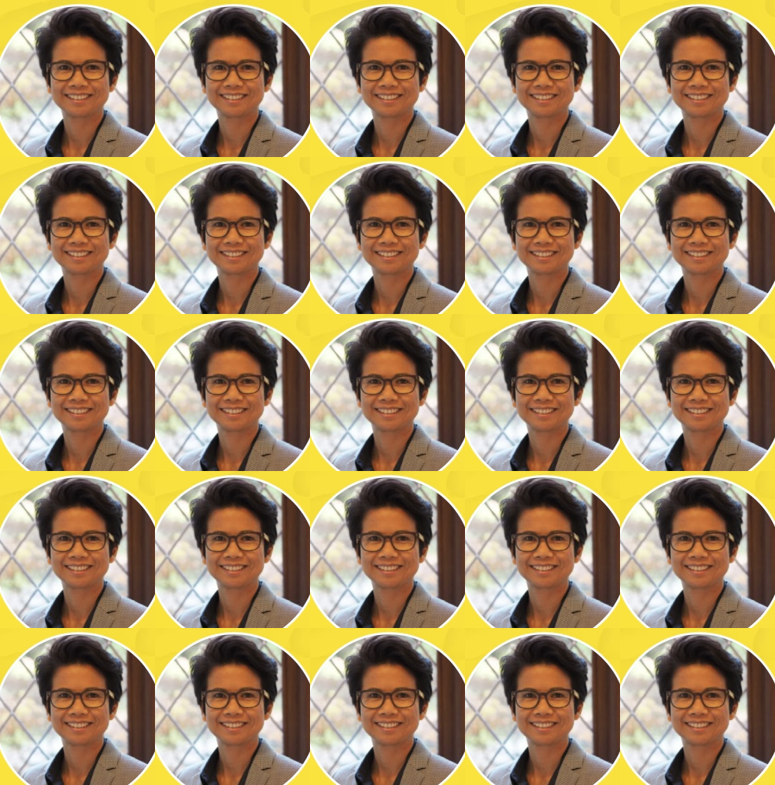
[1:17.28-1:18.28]

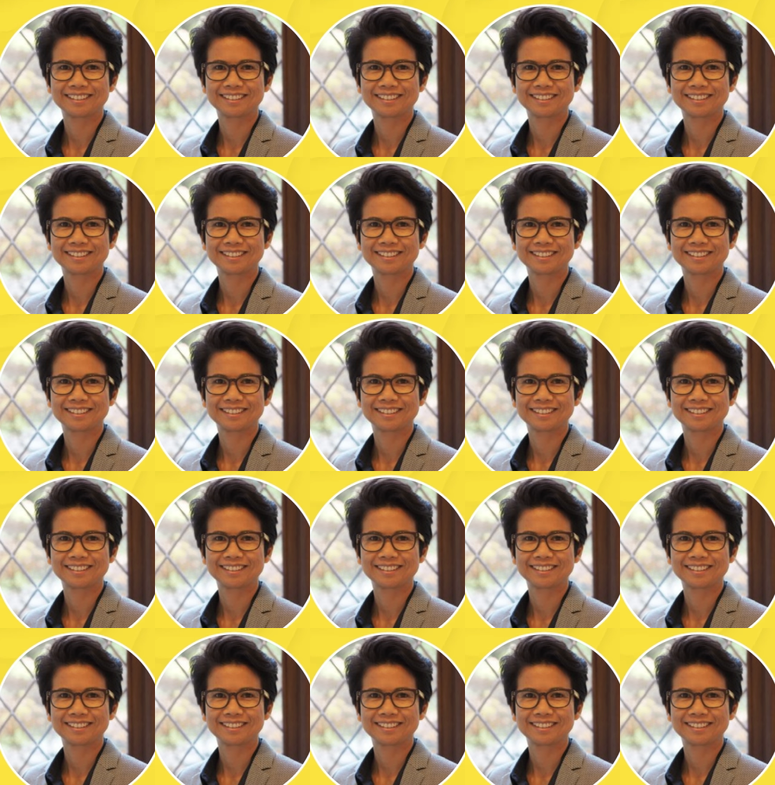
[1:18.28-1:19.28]

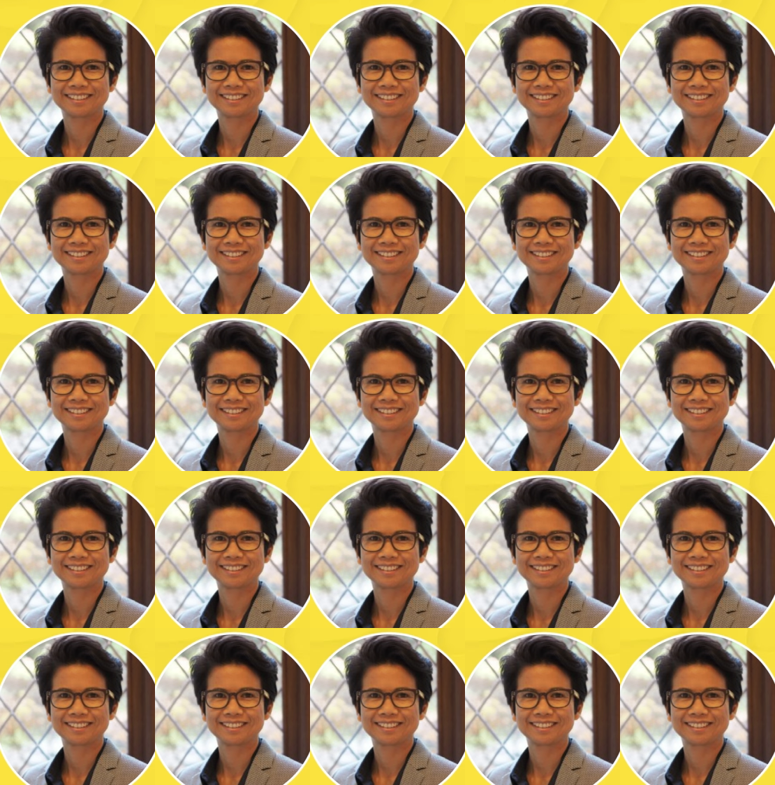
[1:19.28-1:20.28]

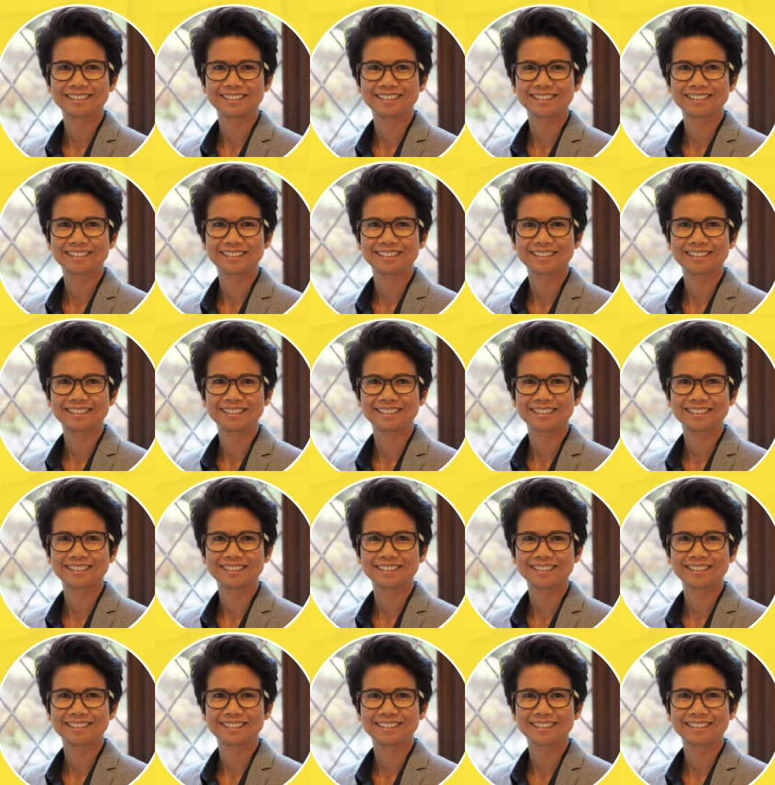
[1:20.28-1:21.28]

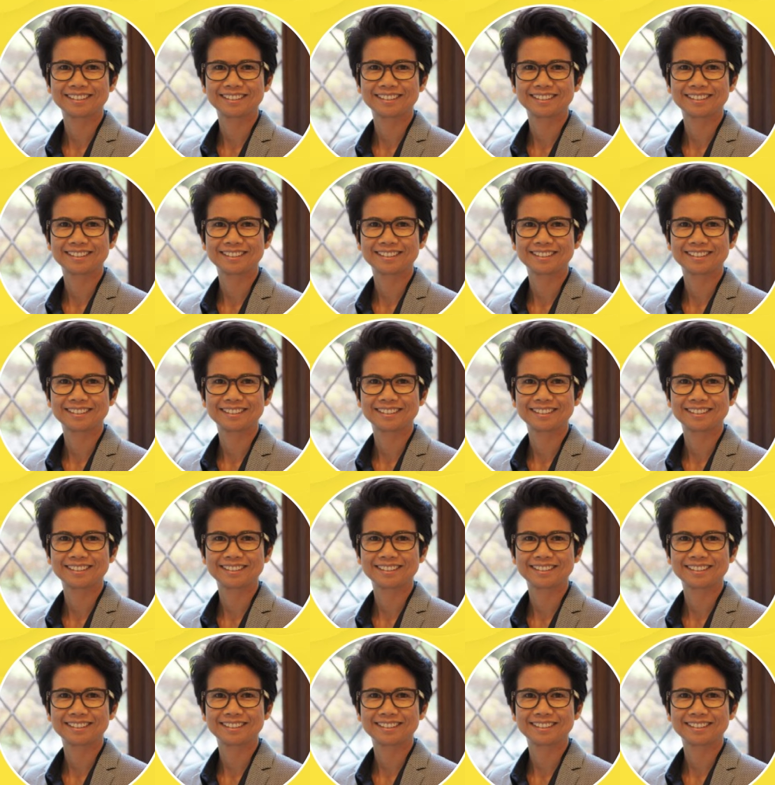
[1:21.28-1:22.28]

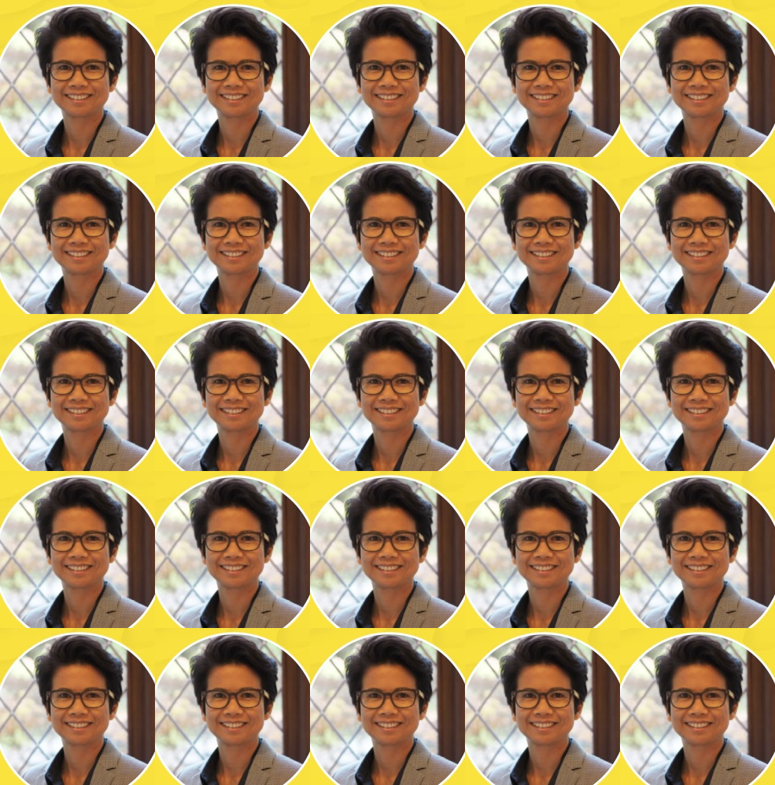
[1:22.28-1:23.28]

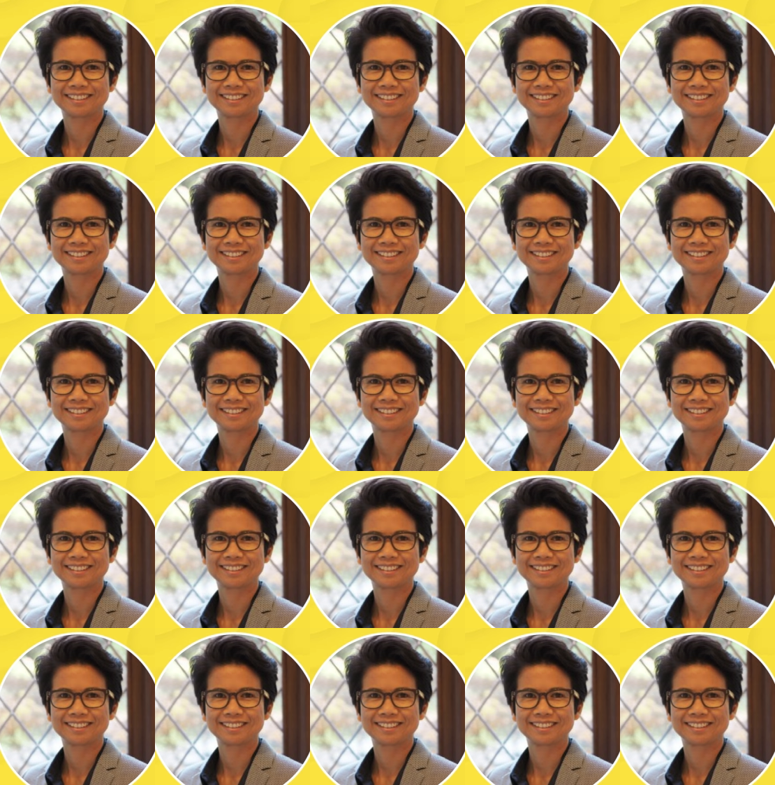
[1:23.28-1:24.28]

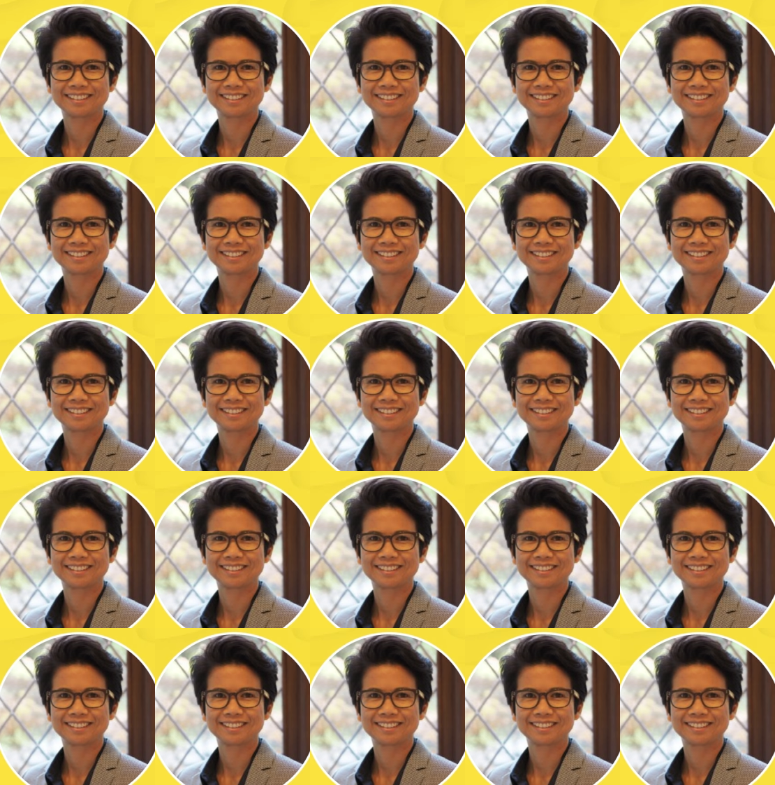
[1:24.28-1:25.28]
(no lip movement)